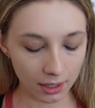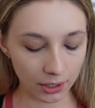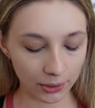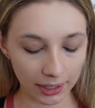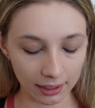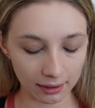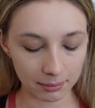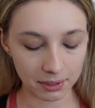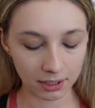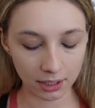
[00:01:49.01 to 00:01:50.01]
Okay,
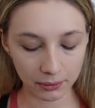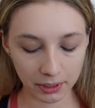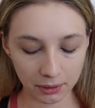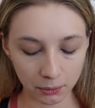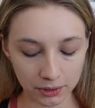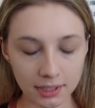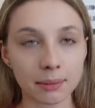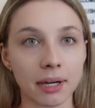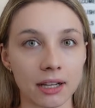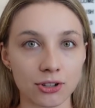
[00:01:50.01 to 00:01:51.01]
I'm gonna go in with
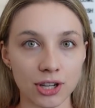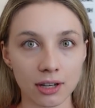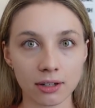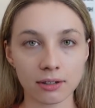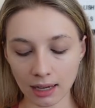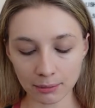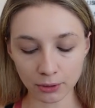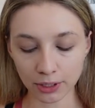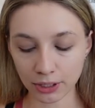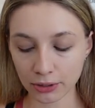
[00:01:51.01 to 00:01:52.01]
some eyeshadow. I'm
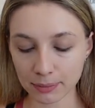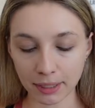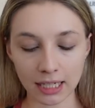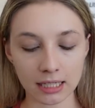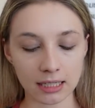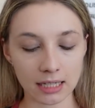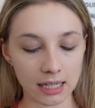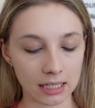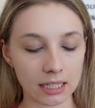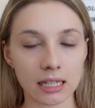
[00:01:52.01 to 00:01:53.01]
going to use my handy
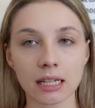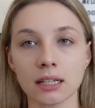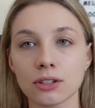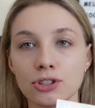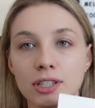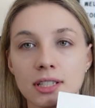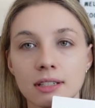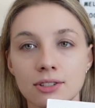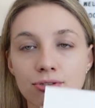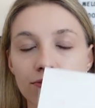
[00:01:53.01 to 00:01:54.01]
dandy
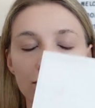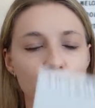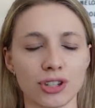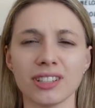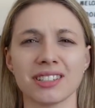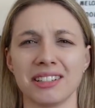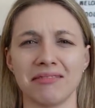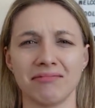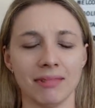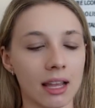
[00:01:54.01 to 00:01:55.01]

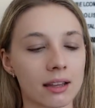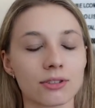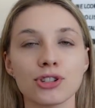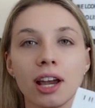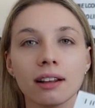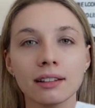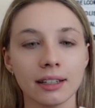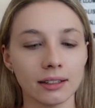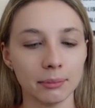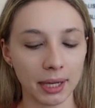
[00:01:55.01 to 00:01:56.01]
Jaclyn
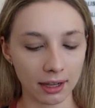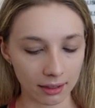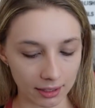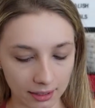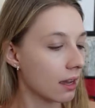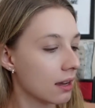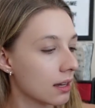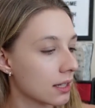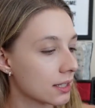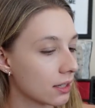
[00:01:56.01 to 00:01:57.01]
Hill palette.
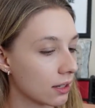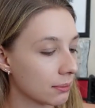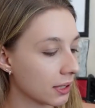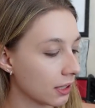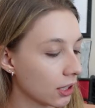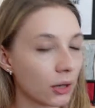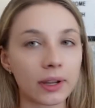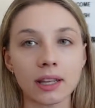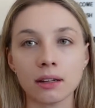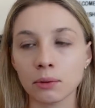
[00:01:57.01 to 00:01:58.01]
So I'm gonna go
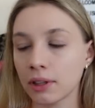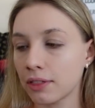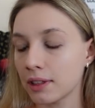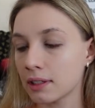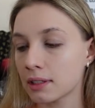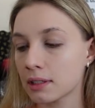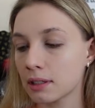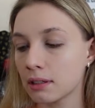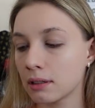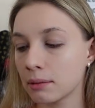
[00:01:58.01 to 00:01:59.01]
in with
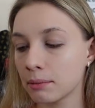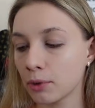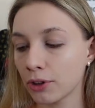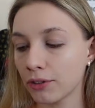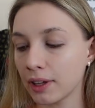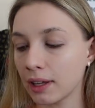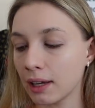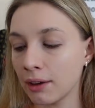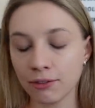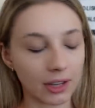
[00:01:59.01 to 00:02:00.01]
this Morphe
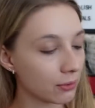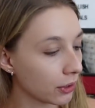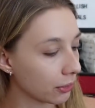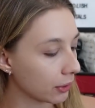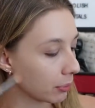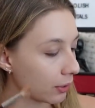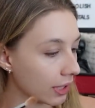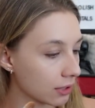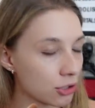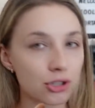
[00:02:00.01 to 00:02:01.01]
M513
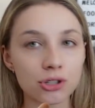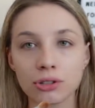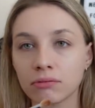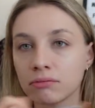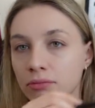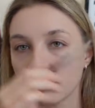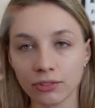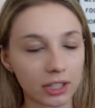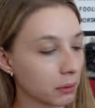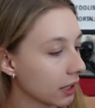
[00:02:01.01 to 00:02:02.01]
brush, if
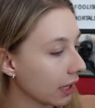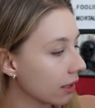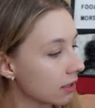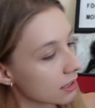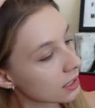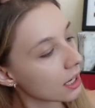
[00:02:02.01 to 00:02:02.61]
anyone cares.